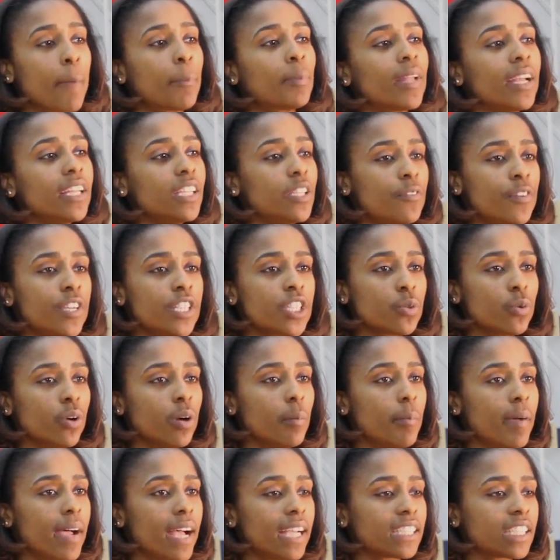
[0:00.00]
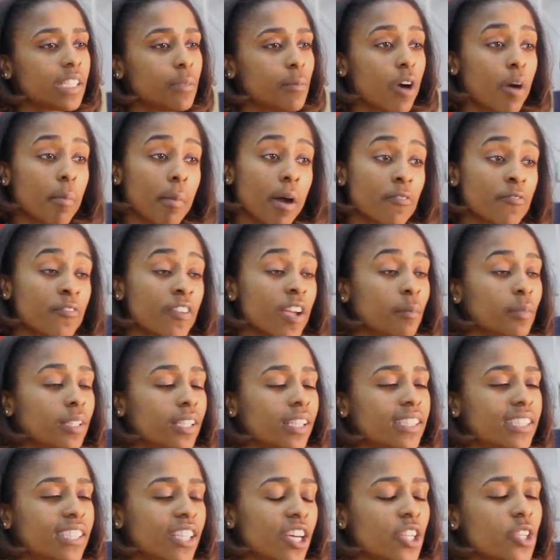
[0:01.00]
I played Division I basketball. My
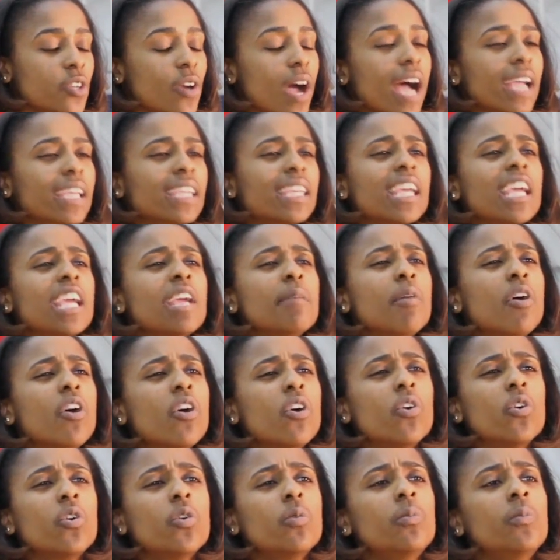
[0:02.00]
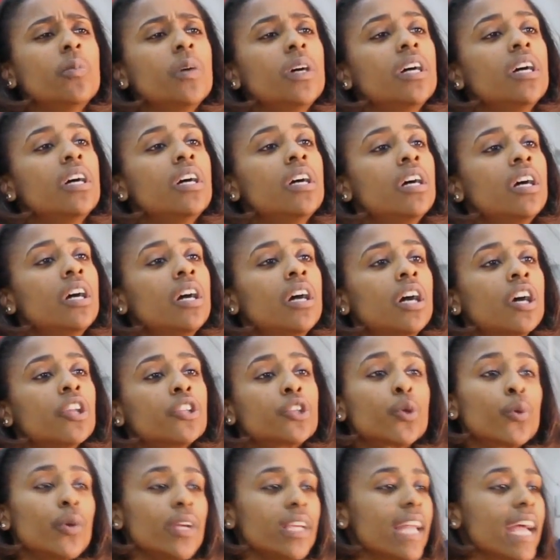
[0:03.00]
family will tell you, I came home
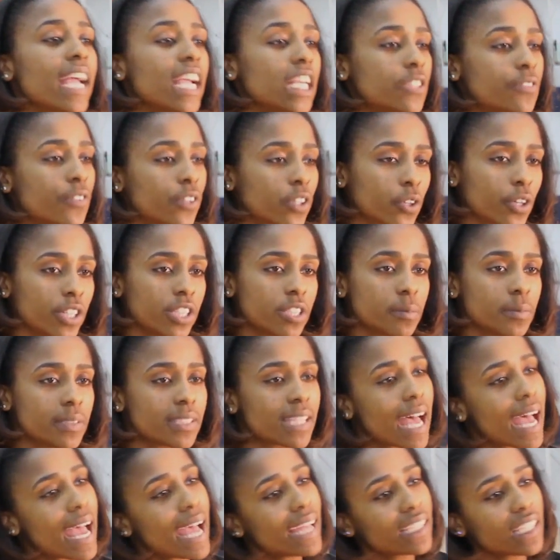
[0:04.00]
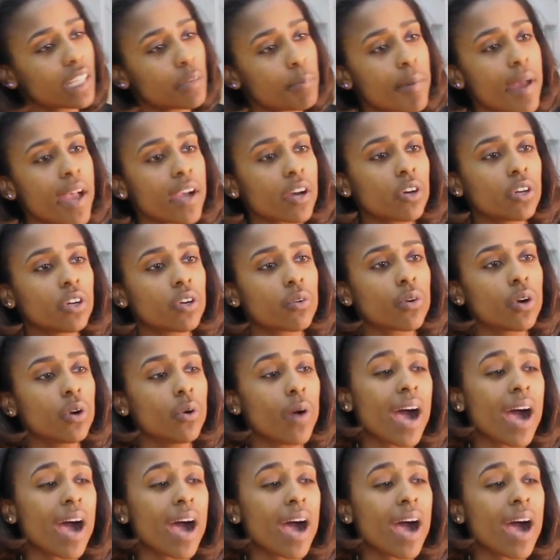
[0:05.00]
3 days for Christmas. I had to get back on